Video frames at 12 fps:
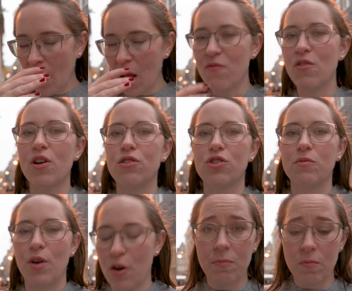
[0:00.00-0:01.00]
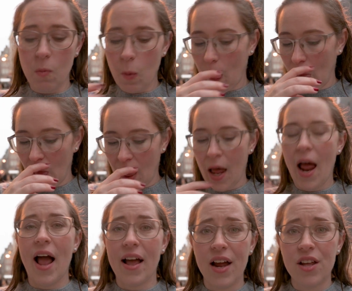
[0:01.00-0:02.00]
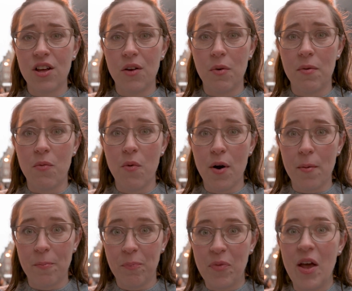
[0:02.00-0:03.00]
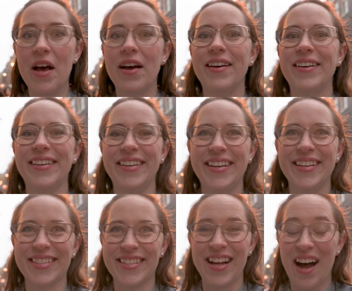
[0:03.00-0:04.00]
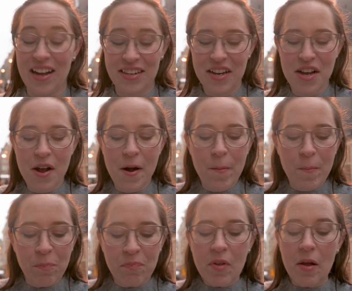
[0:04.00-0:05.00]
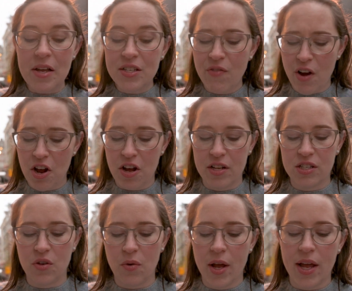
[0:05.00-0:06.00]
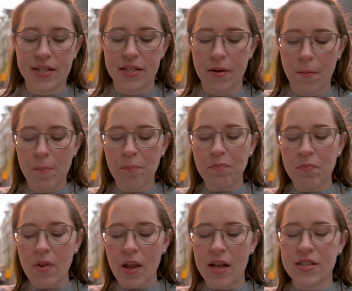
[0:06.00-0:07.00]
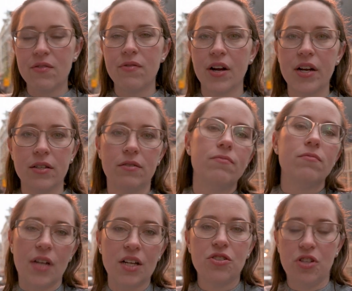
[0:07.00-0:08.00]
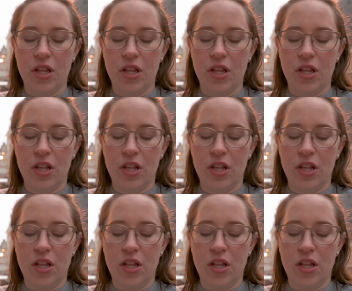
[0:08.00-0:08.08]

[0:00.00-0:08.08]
I feel like a chipmunk. I kind of thought it would be warm. It's not. But it's very good. So it's a very Dutch